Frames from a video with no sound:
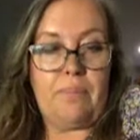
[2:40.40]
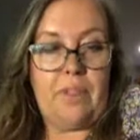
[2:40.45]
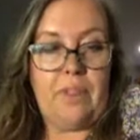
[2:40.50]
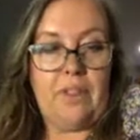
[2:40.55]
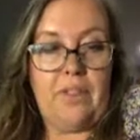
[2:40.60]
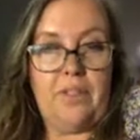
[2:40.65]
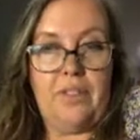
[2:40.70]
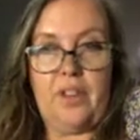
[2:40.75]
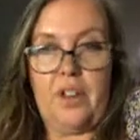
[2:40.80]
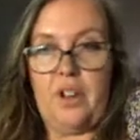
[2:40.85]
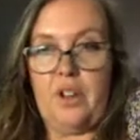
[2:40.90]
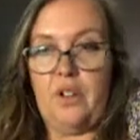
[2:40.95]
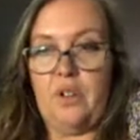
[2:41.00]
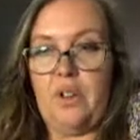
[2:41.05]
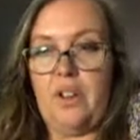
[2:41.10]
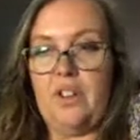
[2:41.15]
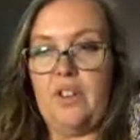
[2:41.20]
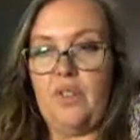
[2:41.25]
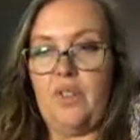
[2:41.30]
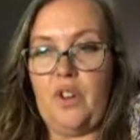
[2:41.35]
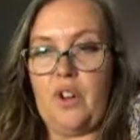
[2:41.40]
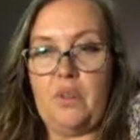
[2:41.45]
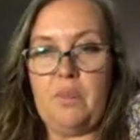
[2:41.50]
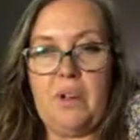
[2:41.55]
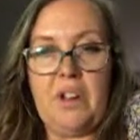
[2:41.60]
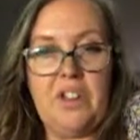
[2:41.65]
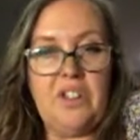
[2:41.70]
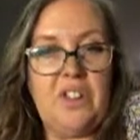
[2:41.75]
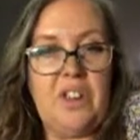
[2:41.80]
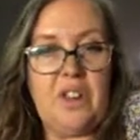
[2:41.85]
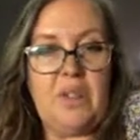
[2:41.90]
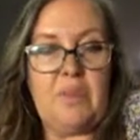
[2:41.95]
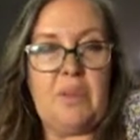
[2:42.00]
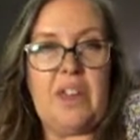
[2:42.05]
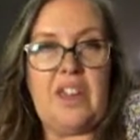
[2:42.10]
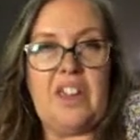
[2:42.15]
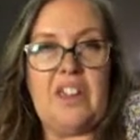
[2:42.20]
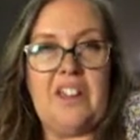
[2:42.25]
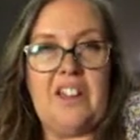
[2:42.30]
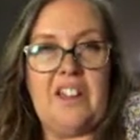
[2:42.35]
So it's very much like
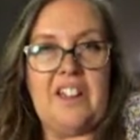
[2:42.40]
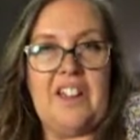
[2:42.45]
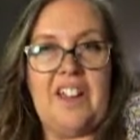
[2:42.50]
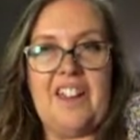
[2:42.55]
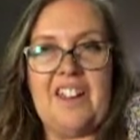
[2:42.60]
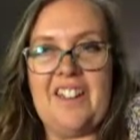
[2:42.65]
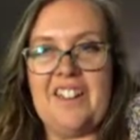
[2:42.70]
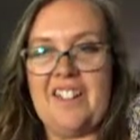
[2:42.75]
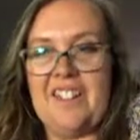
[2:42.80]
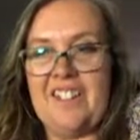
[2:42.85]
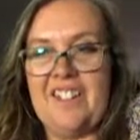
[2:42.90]
making a cake.